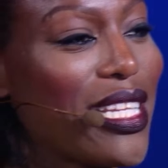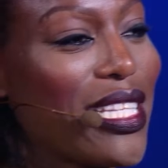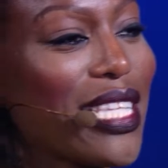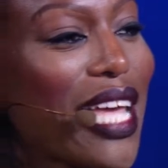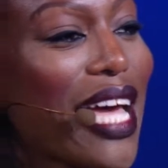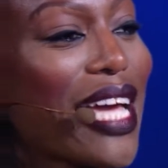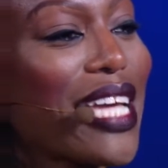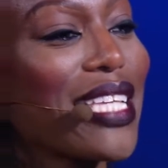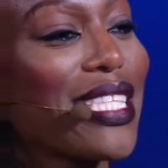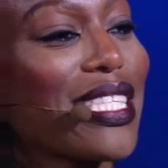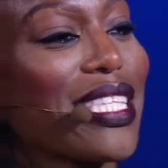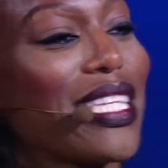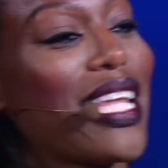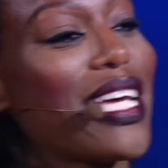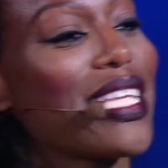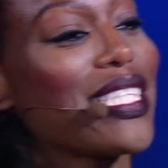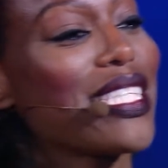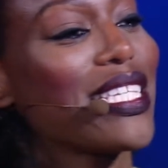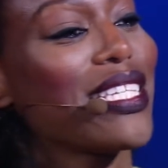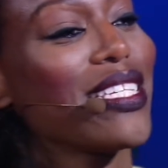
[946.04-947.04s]
Taiye
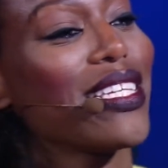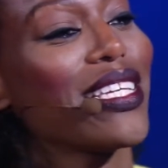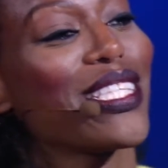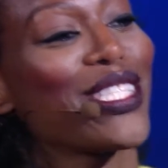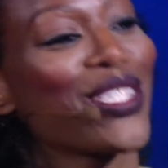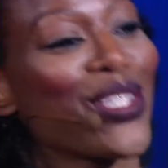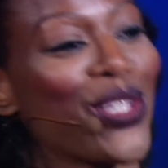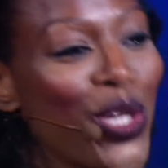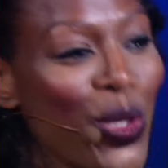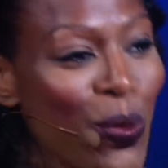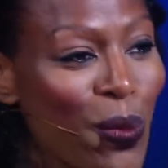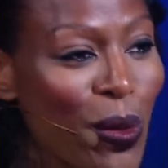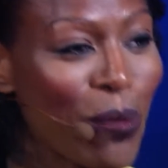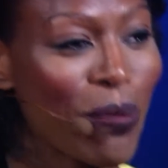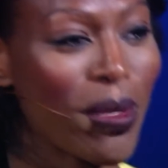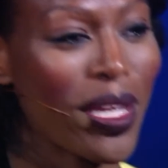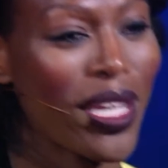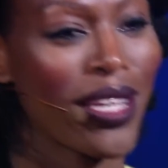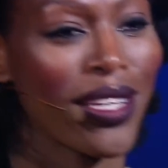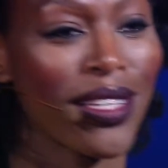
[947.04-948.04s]
Selasi is a human
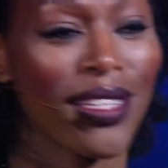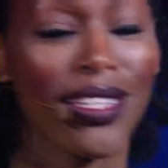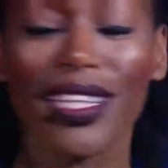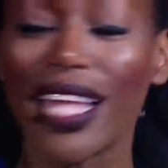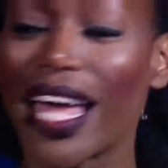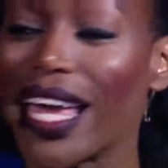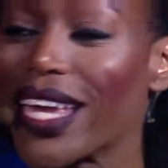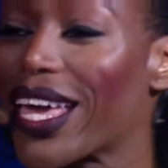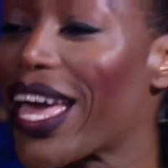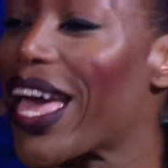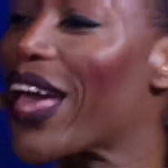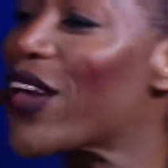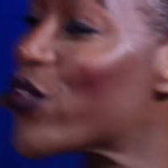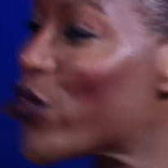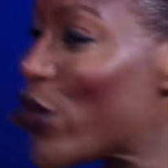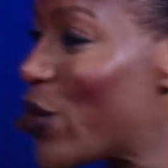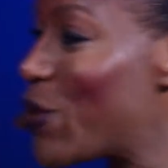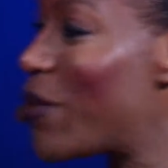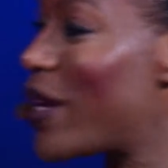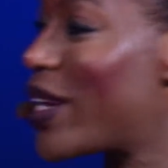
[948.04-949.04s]
being like
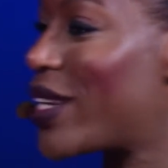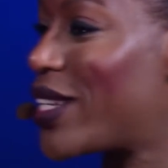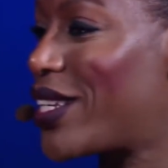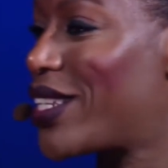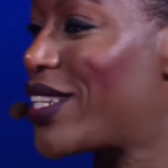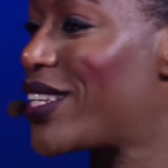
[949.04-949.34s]
everybody